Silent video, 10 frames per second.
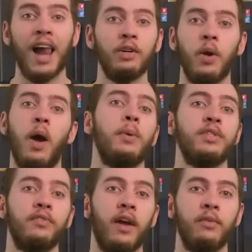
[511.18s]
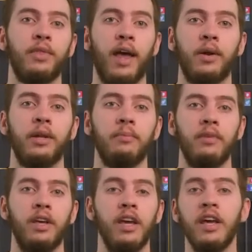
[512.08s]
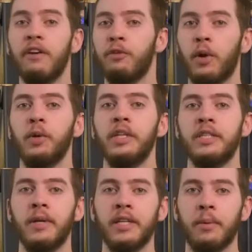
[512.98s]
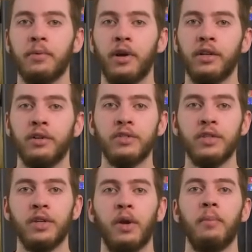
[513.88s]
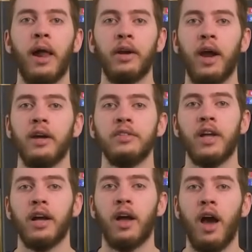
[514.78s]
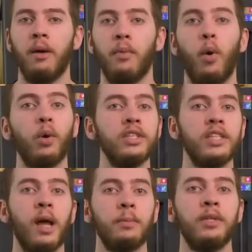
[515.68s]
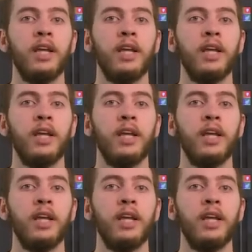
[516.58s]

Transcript: I don't know how I survived without it. If you want to read some in-depth articles, you can go to matterhackers.com, or to stay up